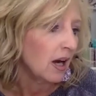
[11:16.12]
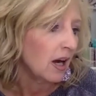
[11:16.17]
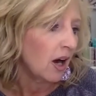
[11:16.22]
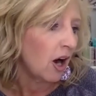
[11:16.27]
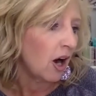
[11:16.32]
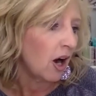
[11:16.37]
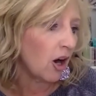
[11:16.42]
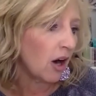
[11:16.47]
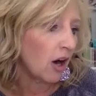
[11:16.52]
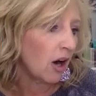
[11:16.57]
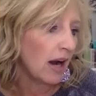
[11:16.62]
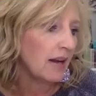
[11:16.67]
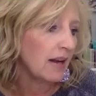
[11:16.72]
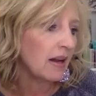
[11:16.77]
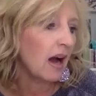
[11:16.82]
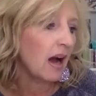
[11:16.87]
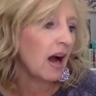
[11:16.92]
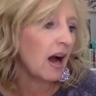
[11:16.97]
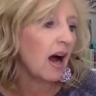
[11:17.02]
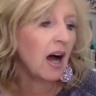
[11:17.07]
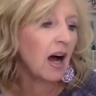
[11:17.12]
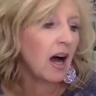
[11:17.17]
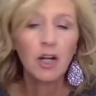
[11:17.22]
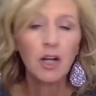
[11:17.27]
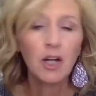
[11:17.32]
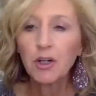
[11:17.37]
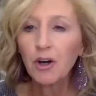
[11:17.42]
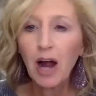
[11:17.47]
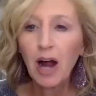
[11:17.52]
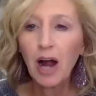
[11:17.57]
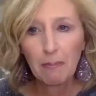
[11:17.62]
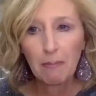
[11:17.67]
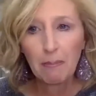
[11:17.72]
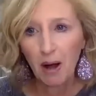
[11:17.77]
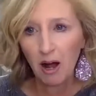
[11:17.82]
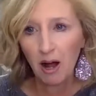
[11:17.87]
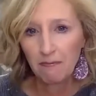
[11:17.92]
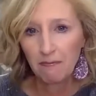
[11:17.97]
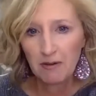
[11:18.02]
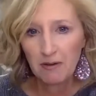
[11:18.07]
All right, under eye
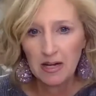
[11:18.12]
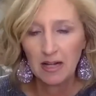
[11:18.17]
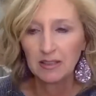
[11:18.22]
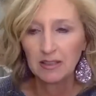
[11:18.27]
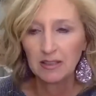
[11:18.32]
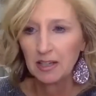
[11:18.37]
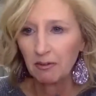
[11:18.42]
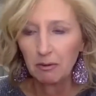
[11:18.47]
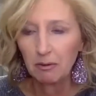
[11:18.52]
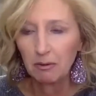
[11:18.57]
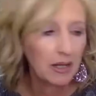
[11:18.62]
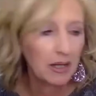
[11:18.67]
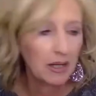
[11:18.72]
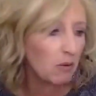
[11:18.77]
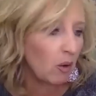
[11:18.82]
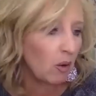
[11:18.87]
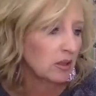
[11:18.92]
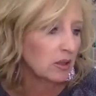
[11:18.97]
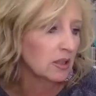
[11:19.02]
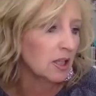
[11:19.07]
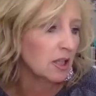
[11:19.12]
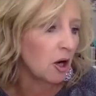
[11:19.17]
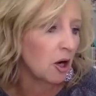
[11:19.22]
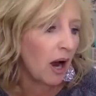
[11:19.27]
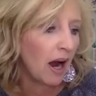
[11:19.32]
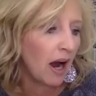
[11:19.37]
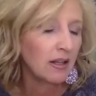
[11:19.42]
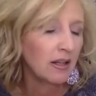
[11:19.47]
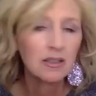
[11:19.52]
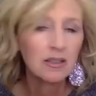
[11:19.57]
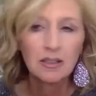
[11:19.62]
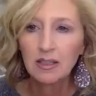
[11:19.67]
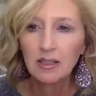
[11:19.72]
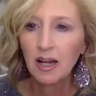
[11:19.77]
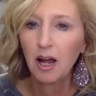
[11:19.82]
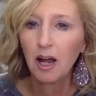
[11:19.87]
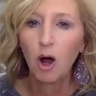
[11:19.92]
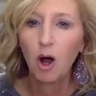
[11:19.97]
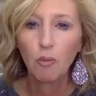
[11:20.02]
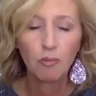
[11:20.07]
puffiness. Everybody wants to know, how does it
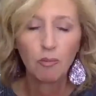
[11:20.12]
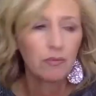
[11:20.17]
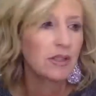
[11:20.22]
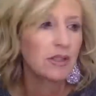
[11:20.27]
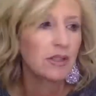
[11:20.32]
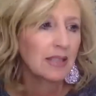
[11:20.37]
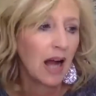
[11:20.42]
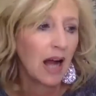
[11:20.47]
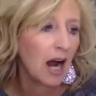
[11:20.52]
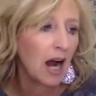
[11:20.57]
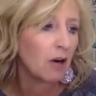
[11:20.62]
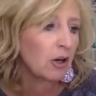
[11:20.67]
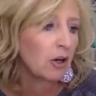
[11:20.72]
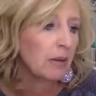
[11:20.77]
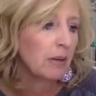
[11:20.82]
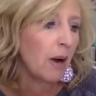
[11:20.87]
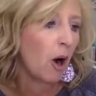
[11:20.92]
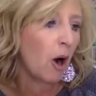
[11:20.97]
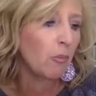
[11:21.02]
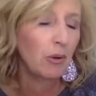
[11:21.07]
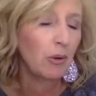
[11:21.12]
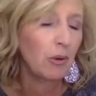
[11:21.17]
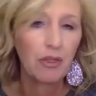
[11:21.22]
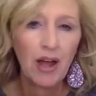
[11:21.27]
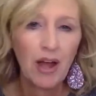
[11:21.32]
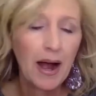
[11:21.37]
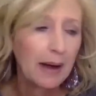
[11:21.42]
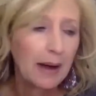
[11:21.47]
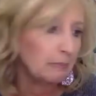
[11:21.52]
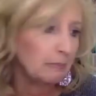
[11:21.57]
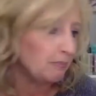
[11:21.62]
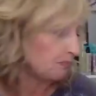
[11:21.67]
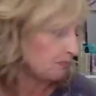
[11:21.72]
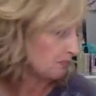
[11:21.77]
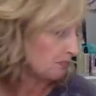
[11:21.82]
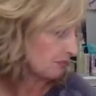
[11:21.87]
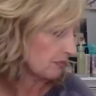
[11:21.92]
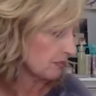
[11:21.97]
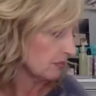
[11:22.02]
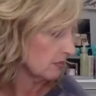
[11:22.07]
help, this eye cream help with that?
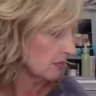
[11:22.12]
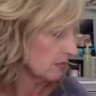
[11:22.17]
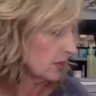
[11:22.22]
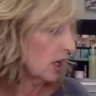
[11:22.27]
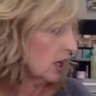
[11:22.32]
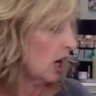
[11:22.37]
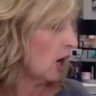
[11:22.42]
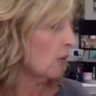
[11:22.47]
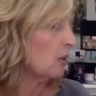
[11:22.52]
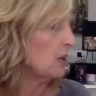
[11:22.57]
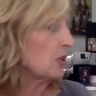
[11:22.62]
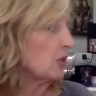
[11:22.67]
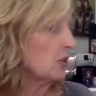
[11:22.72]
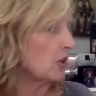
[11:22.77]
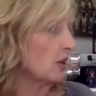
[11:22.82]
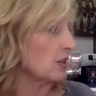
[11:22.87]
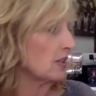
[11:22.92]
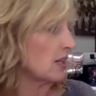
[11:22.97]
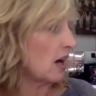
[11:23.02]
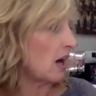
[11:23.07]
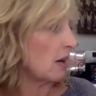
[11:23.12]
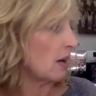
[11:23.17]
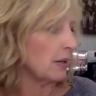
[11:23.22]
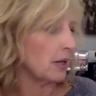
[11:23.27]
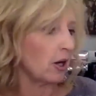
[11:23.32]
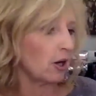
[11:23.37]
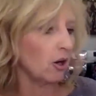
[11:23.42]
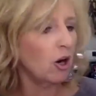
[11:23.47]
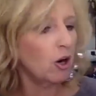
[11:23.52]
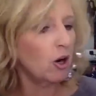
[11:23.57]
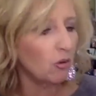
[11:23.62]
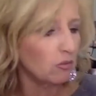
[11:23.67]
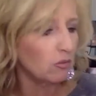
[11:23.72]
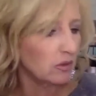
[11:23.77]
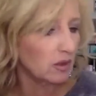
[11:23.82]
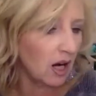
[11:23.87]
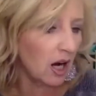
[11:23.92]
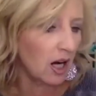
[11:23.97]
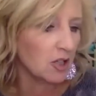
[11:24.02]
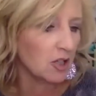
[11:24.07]
How are we doing on time here? Oh
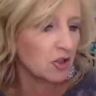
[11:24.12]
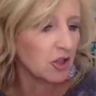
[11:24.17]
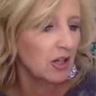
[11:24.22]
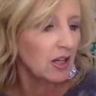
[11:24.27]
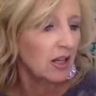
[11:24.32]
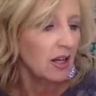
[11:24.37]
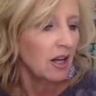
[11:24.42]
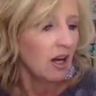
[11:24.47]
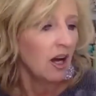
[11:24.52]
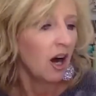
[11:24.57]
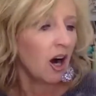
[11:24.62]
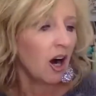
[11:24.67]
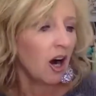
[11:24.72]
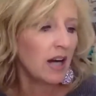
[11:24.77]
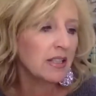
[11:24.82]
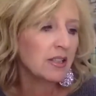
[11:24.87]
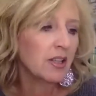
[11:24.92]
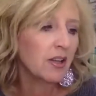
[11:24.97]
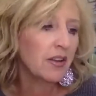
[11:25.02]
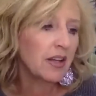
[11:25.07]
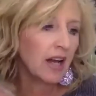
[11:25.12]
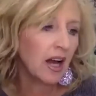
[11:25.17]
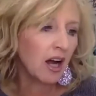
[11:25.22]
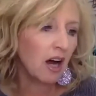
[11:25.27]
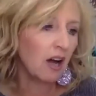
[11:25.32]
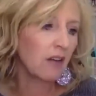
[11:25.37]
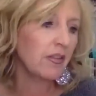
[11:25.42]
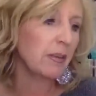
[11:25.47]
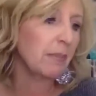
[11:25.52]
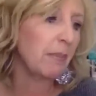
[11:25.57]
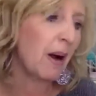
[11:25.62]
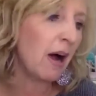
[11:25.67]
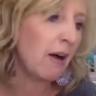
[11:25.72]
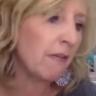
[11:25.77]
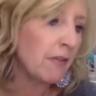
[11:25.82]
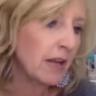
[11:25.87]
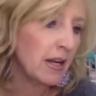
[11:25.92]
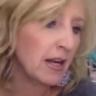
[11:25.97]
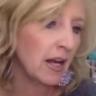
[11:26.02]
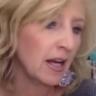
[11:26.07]
gosh. All right, so the
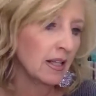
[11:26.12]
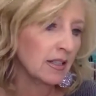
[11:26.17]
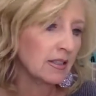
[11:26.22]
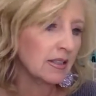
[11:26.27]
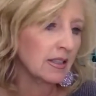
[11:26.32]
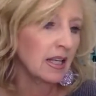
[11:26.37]
puffiness